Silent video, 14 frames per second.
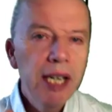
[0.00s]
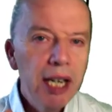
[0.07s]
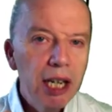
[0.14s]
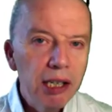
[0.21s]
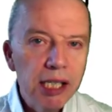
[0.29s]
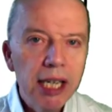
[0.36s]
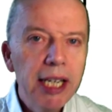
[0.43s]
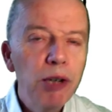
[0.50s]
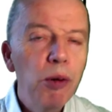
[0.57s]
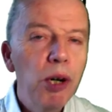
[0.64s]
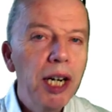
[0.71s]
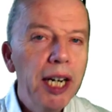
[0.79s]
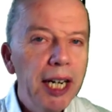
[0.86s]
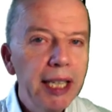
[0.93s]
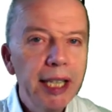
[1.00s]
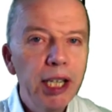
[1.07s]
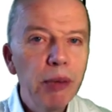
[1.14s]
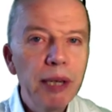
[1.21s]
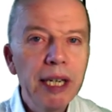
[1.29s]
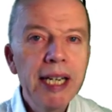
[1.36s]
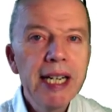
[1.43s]
I'll tell you why a little
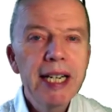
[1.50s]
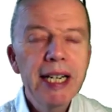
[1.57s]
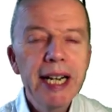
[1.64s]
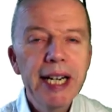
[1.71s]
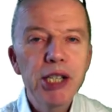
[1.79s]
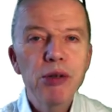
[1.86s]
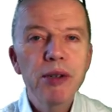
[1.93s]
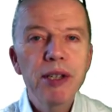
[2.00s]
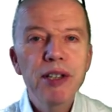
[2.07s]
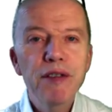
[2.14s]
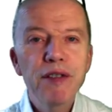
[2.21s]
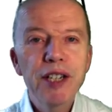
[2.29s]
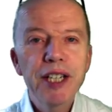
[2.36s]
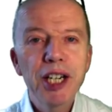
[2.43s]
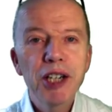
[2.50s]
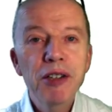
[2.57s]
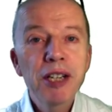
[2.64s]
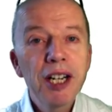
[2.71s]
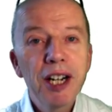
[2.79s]
bit later in the video.